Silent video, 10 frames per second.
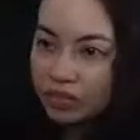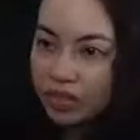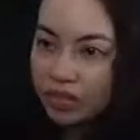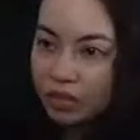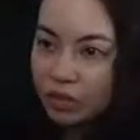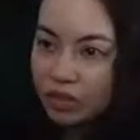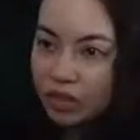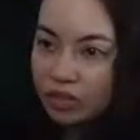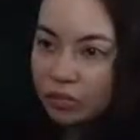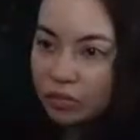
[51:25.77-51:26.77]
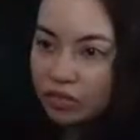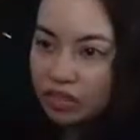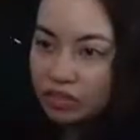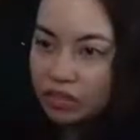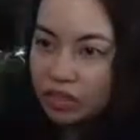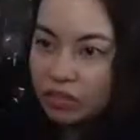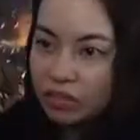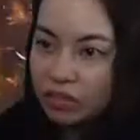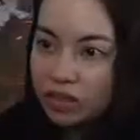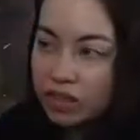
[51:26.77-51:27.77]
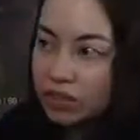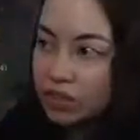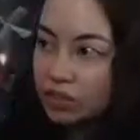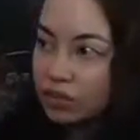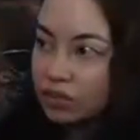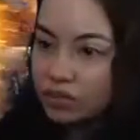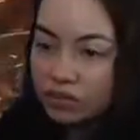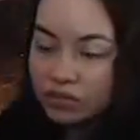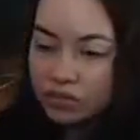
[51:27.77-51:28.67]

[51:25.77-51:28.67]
Think it'll be enough? Or just to kill that too.